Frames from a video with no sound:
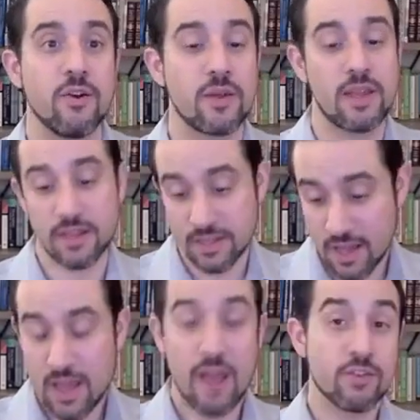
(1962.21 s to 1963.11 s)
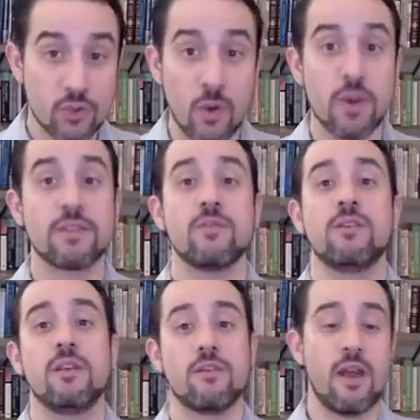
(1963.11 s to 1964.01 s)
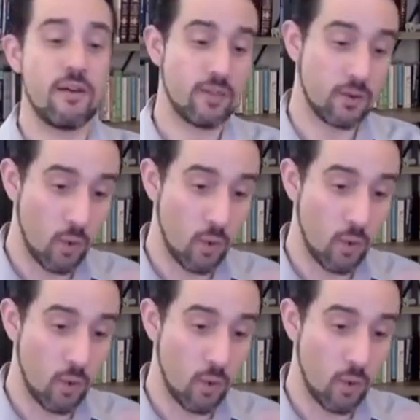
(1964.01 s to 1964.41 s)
Kids have a choice. You can either have like